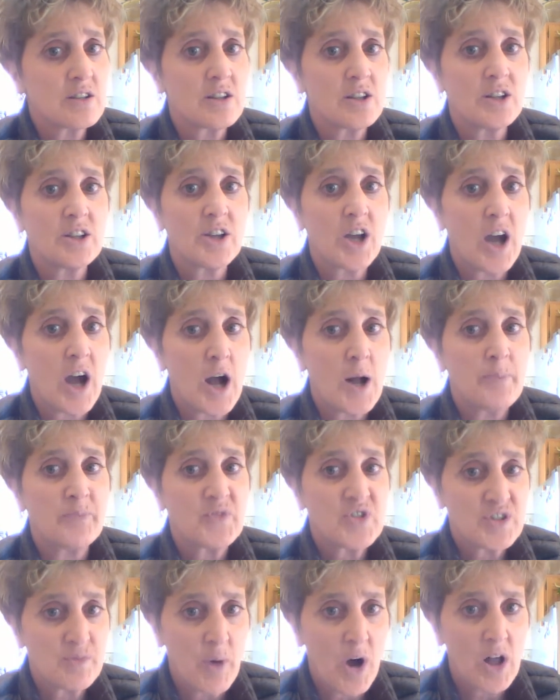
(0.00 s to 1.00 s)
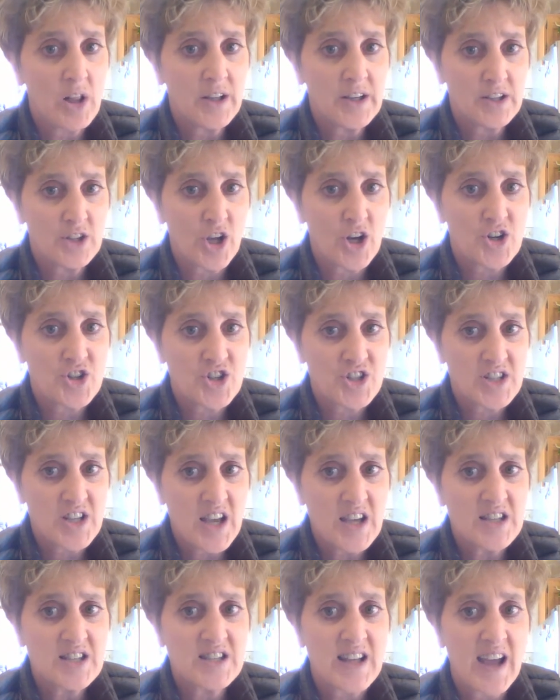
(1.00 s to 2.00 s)
the small and large
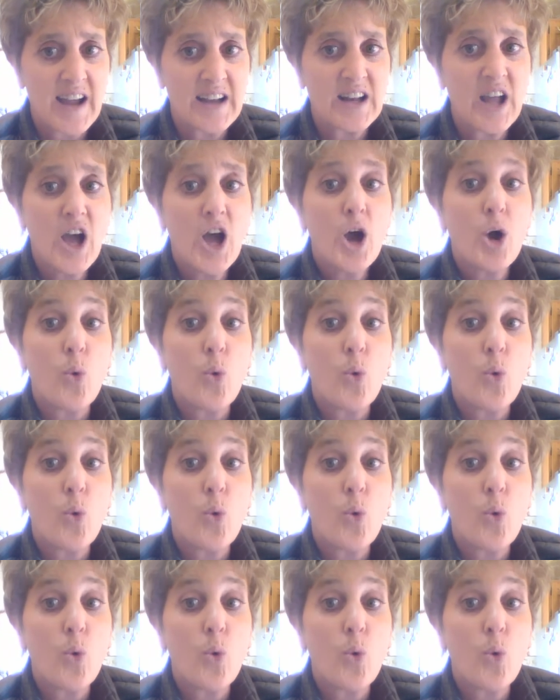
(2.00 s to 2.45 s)
intestine